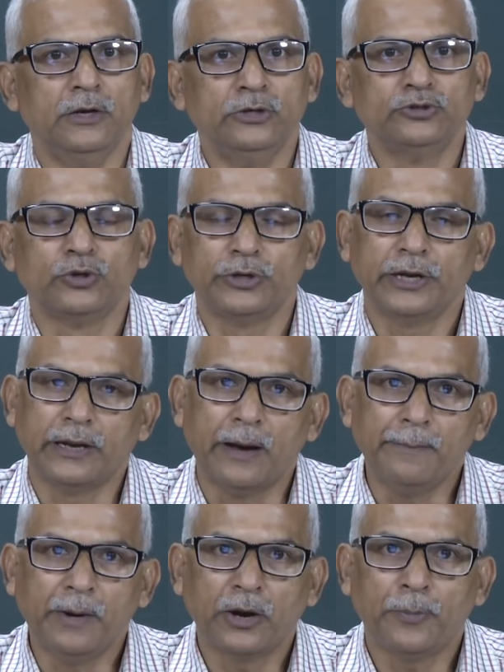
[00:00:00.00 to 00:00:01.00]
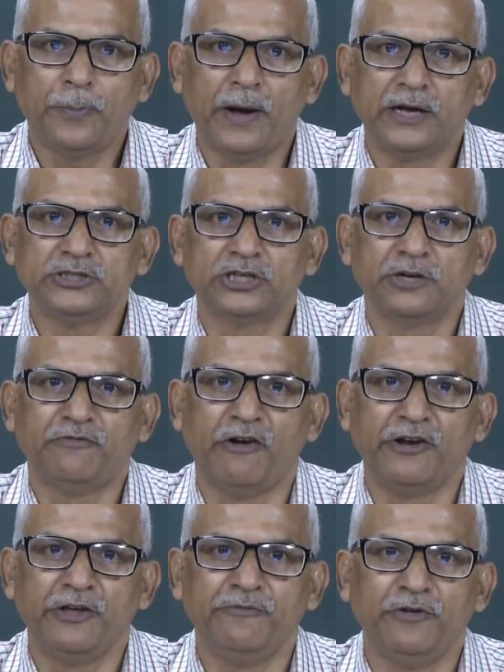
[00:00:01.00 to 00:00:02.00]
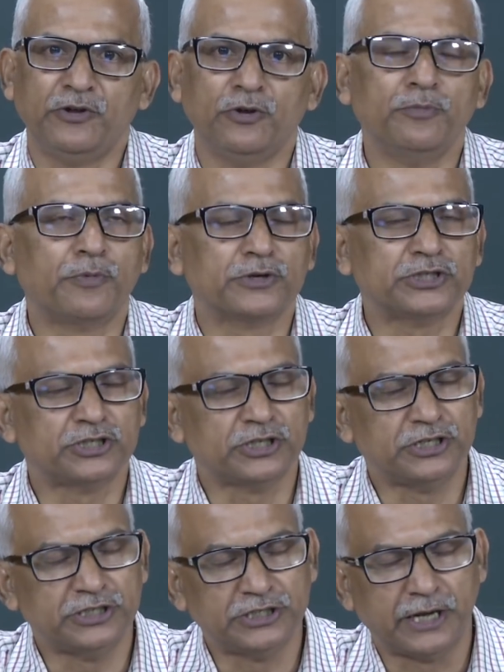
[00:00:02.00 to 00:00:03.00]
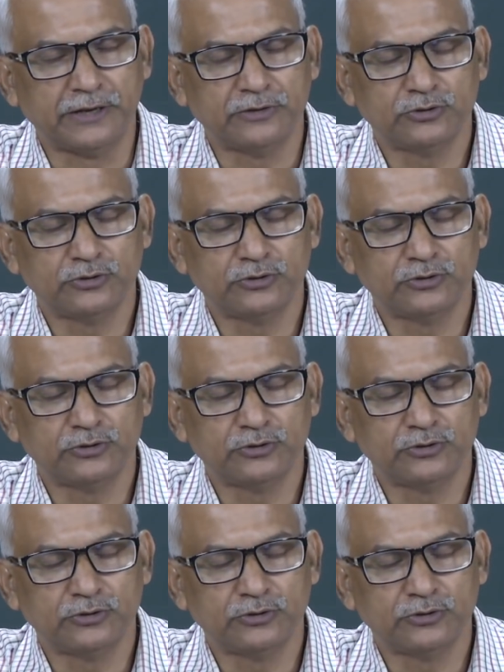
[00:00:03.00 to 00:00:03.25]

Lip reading: So, the number of functions vary between processor design.